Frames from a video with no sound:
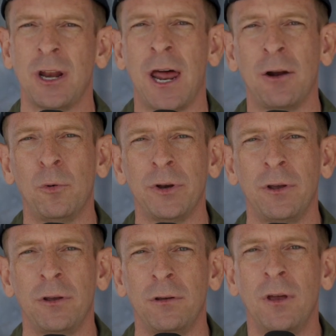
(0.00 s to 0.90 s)
And I don't want
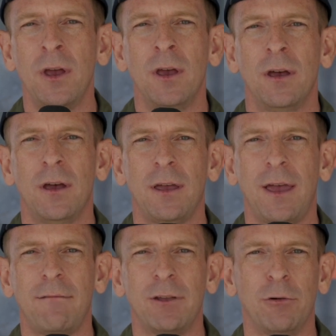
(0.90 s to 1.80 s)
to uh,
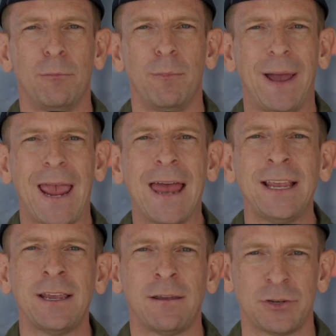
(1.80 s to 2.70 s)
you know, by
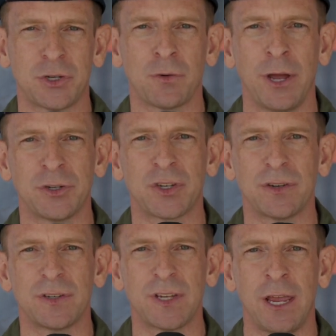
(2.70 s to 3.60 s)
any stretch,
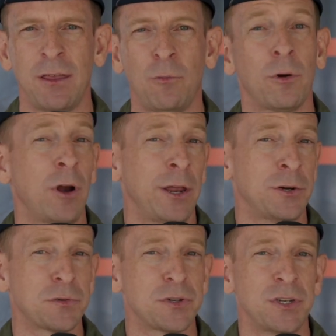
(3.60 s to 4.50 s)
say that we're not
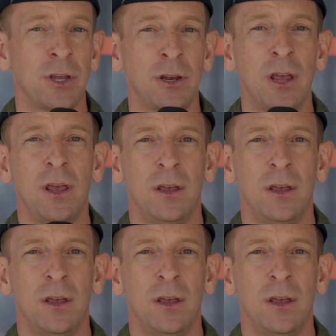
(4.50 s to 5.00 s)
interested.